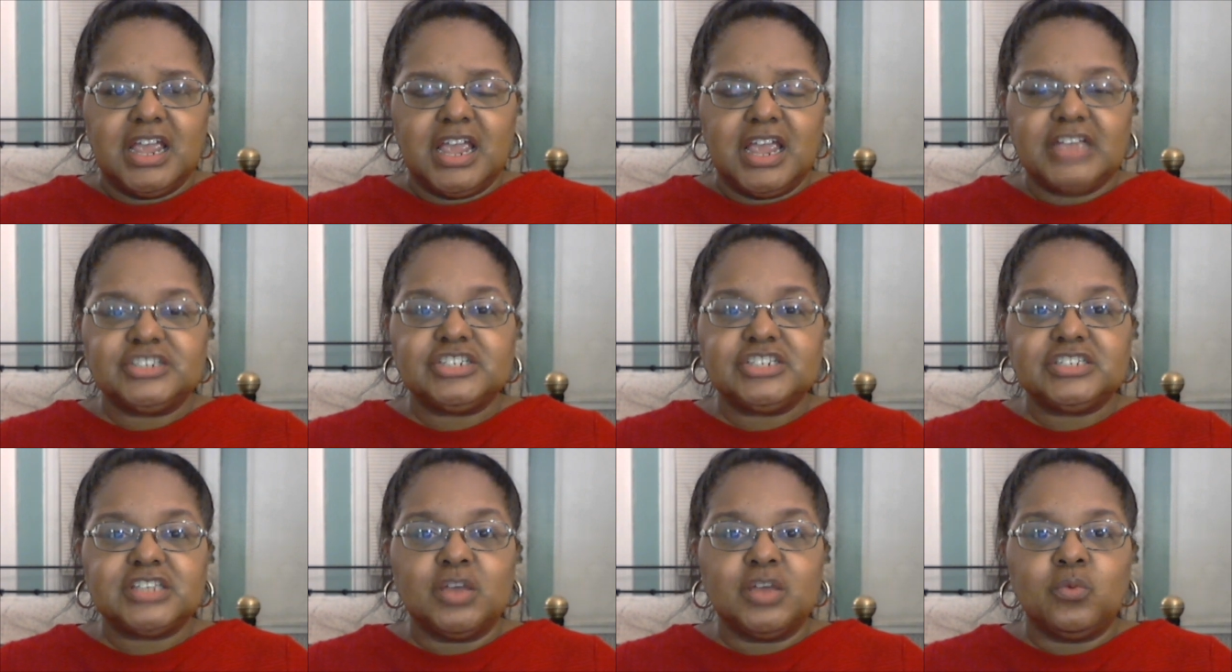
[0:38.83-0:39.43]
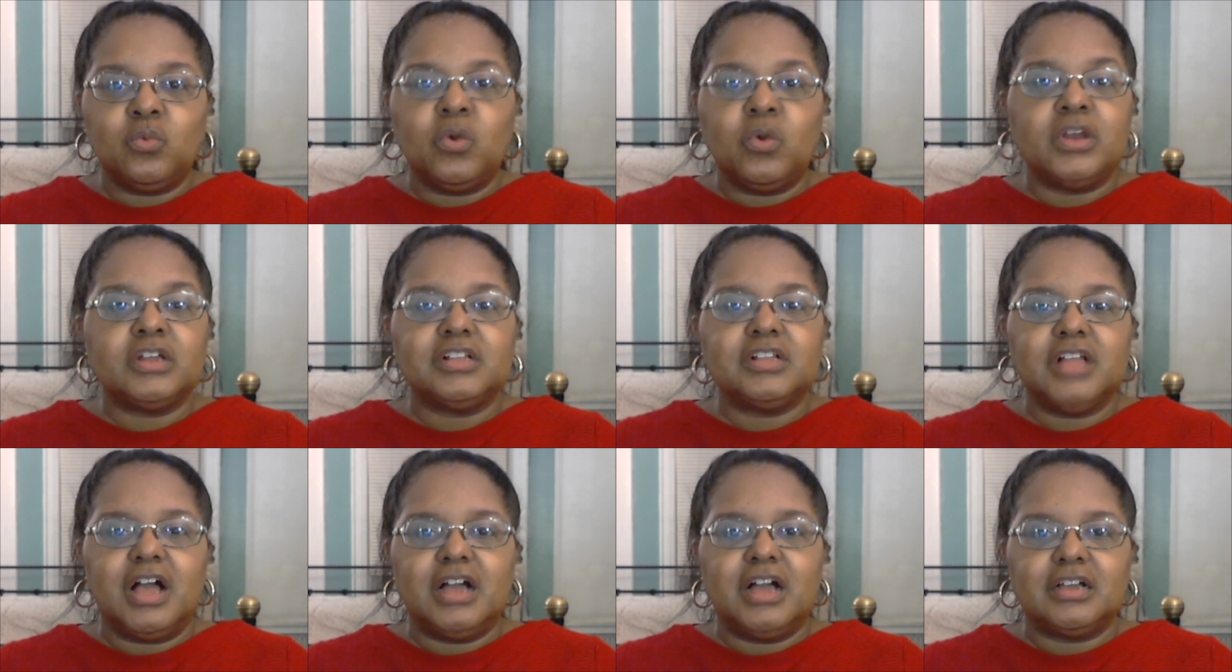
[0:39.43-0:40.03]
And she said, "One
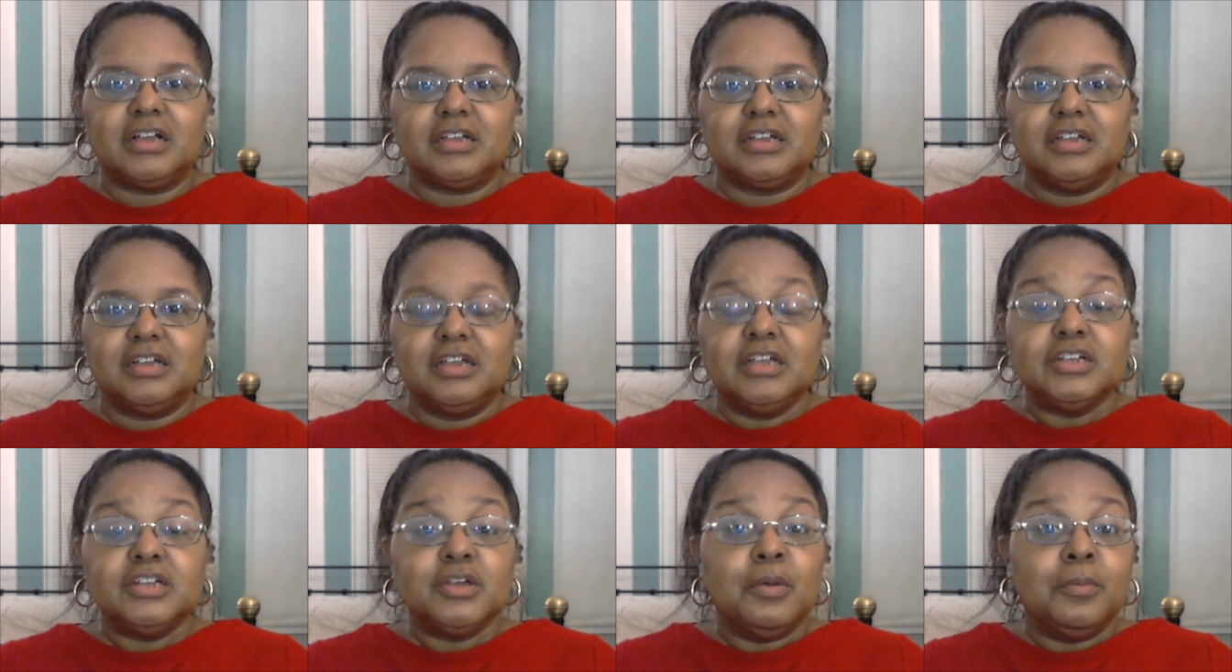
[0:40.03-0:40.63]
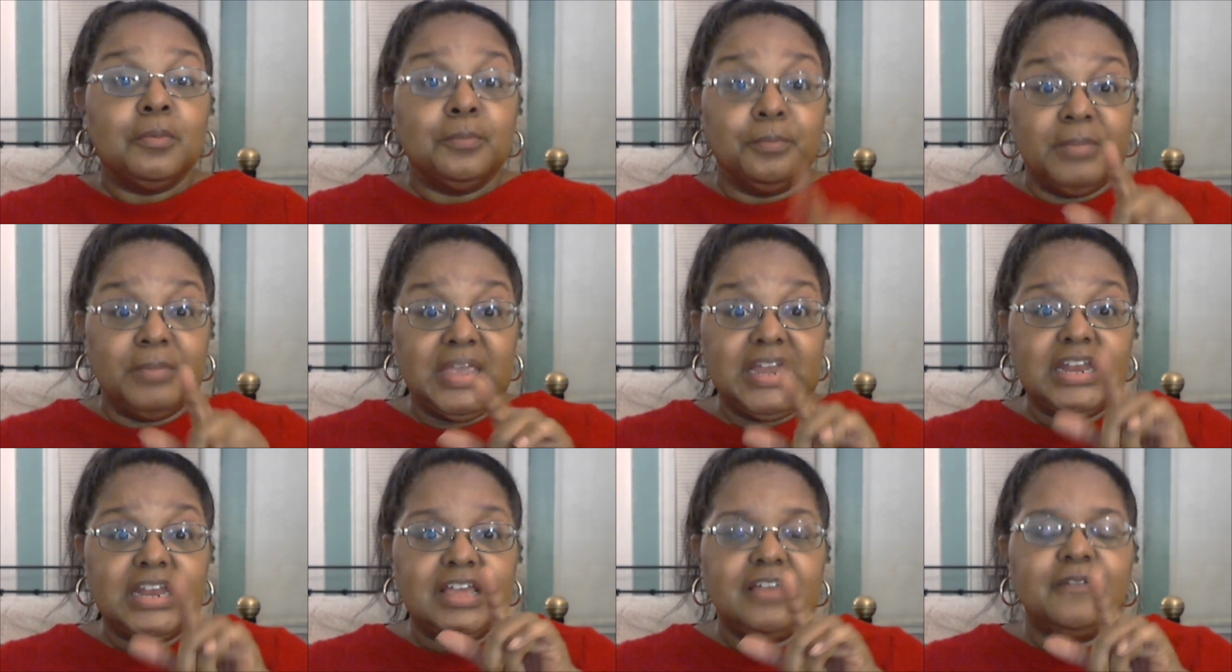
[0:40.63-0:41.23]
o'clock,"
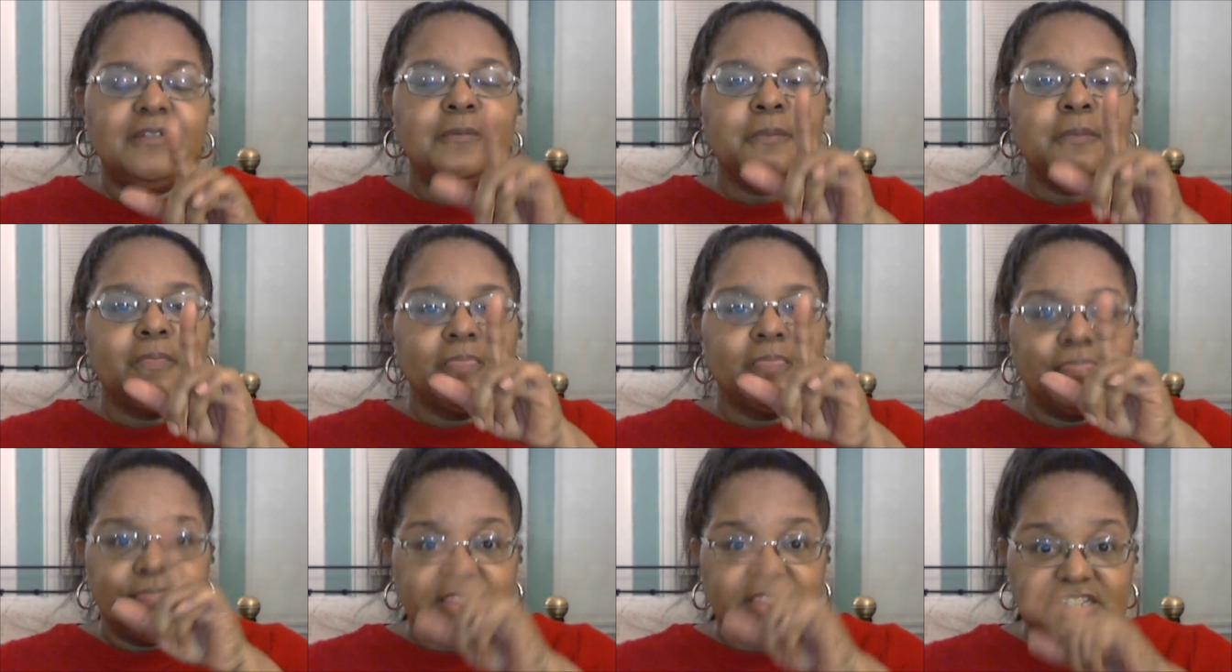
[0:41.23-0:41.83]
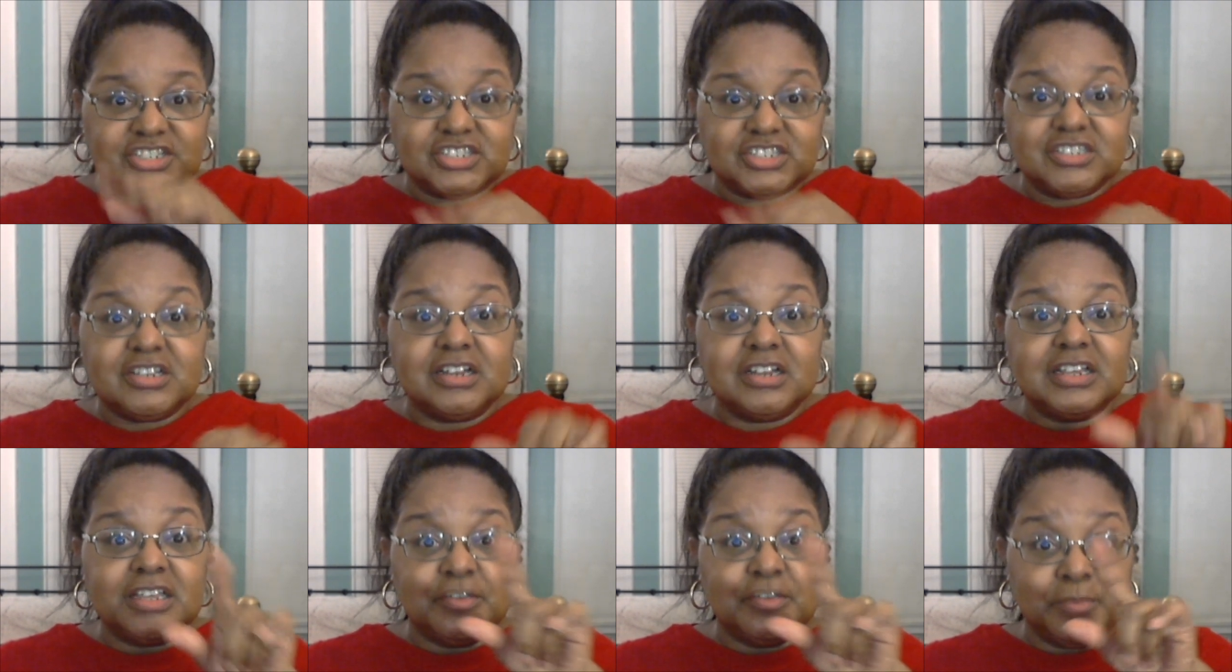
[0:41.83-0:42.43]
meaning that she's
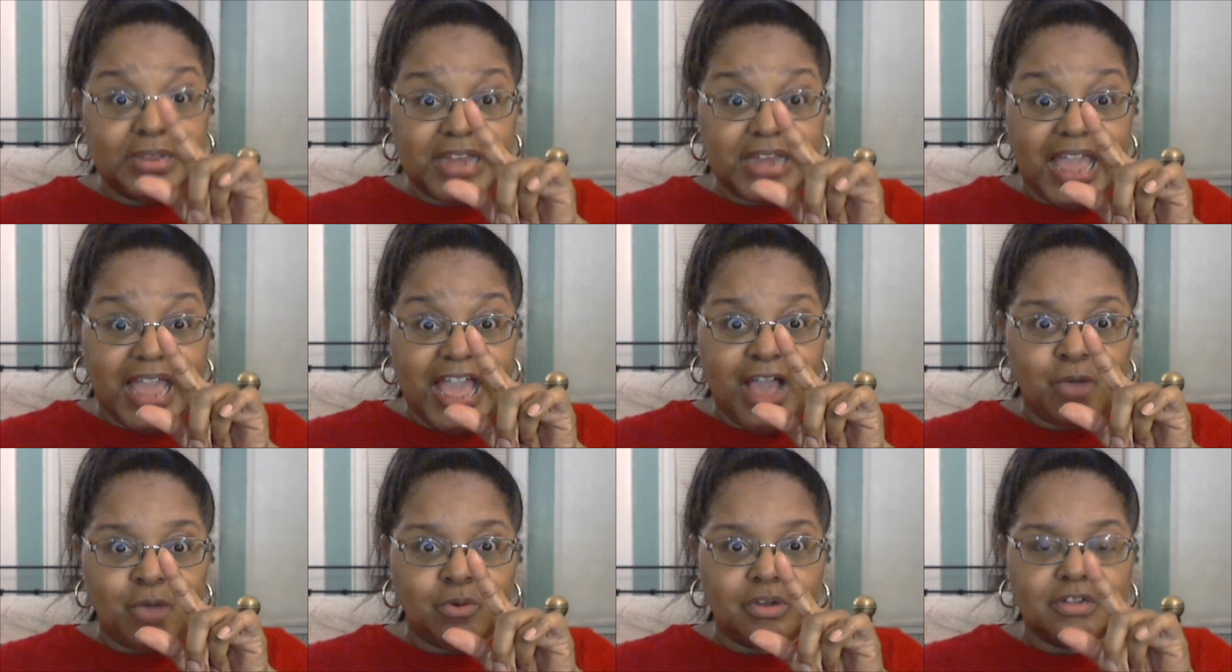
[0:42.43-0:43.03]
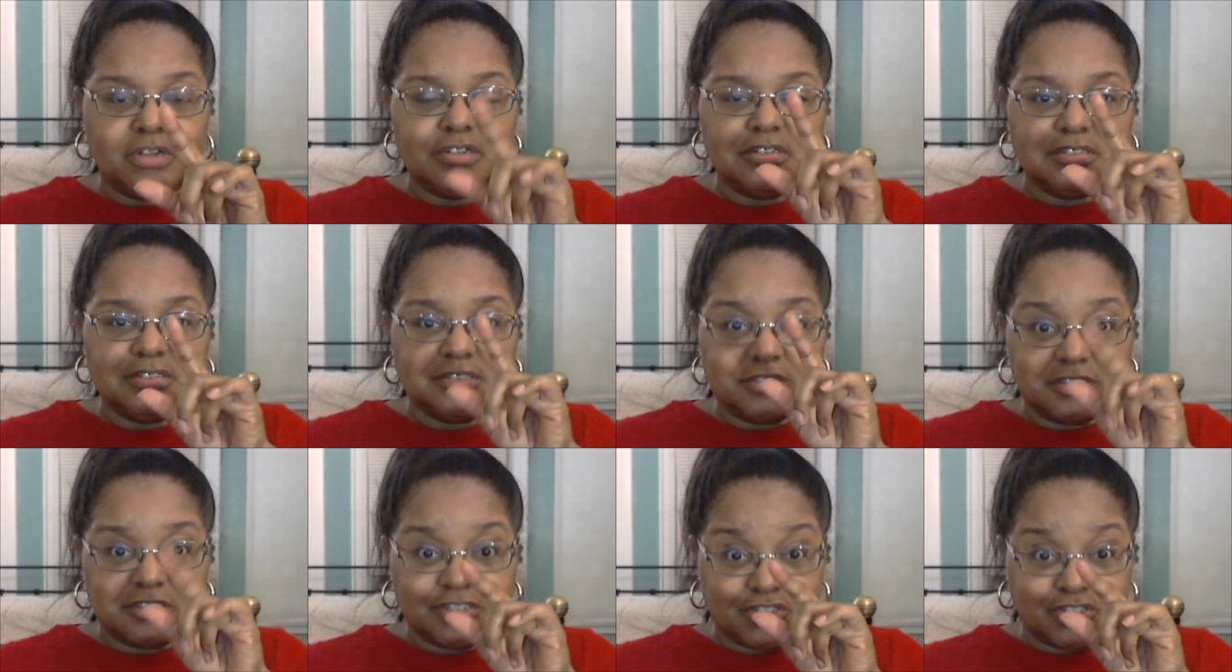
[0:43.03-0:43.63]
going to give me the hour
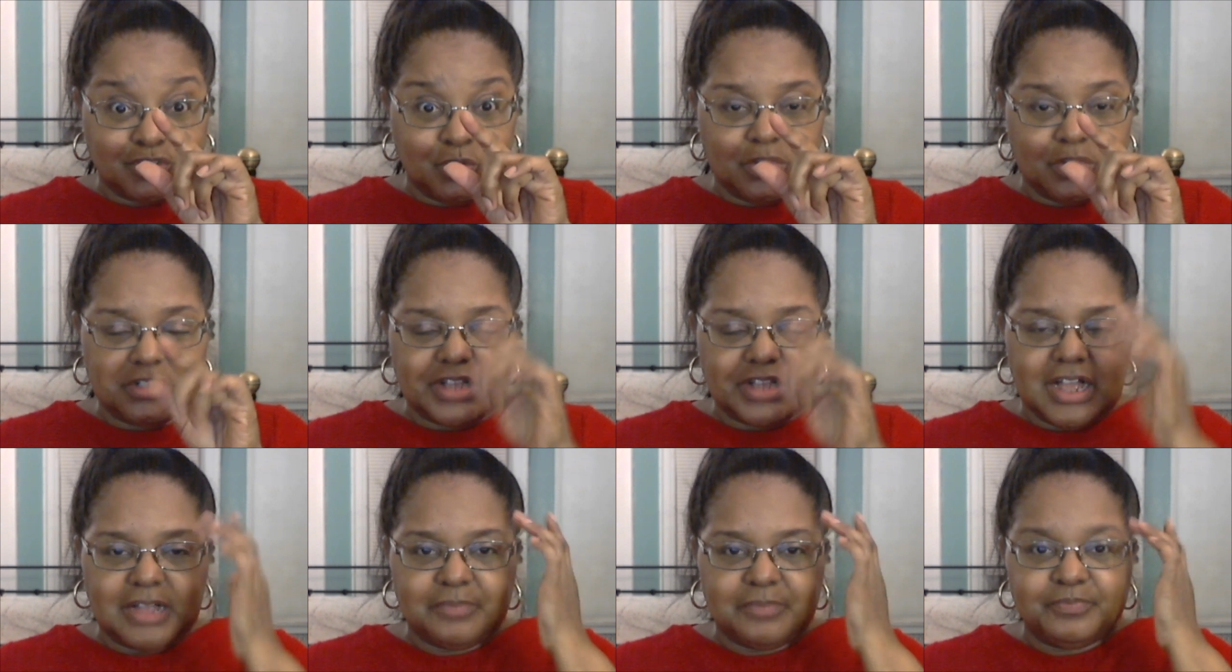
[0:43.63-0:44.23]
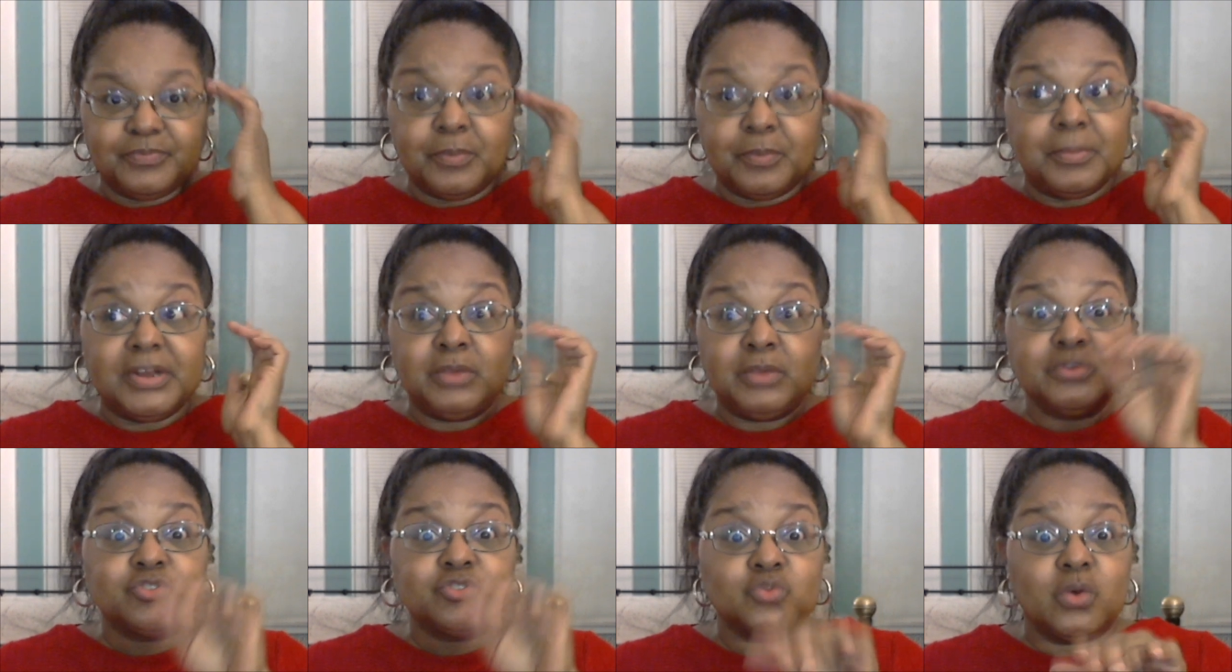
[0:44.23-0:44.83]
to two o'clock, but
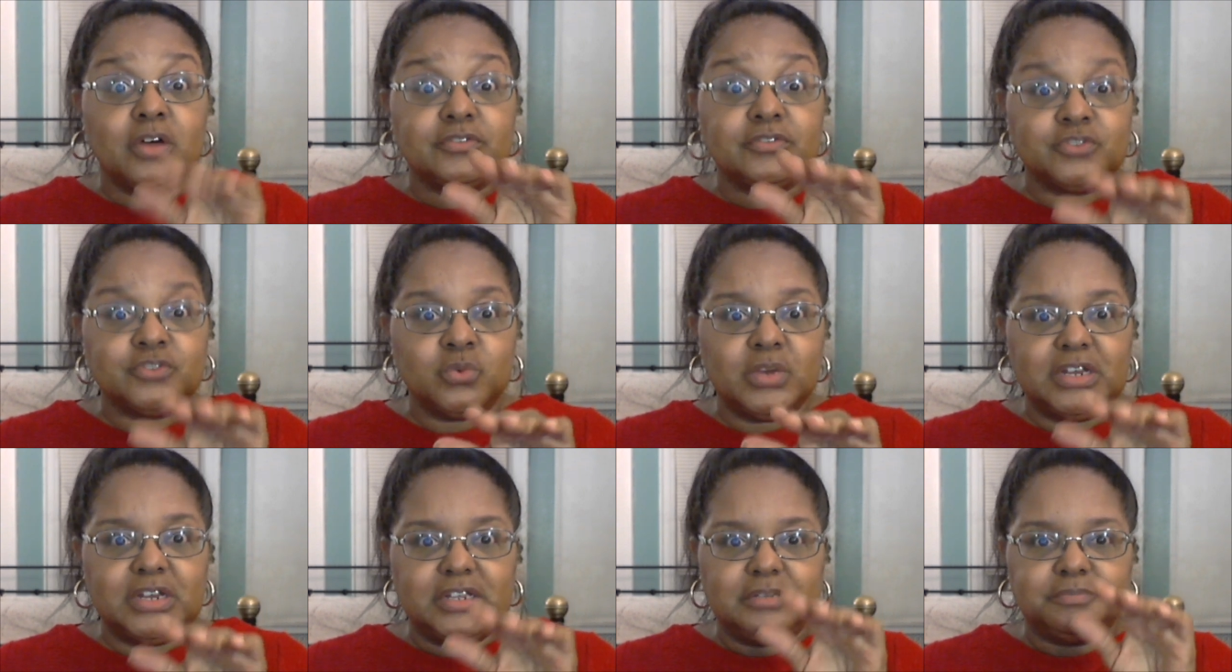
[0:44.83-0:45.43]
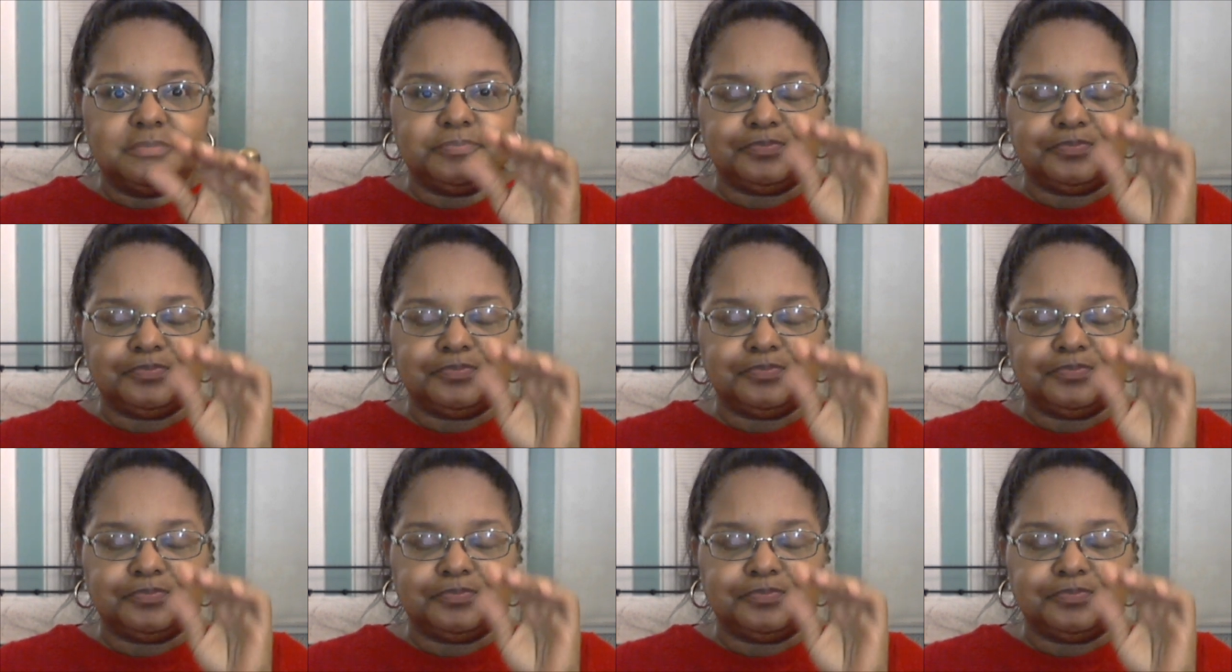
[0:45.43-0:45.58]
it was twelve twenty.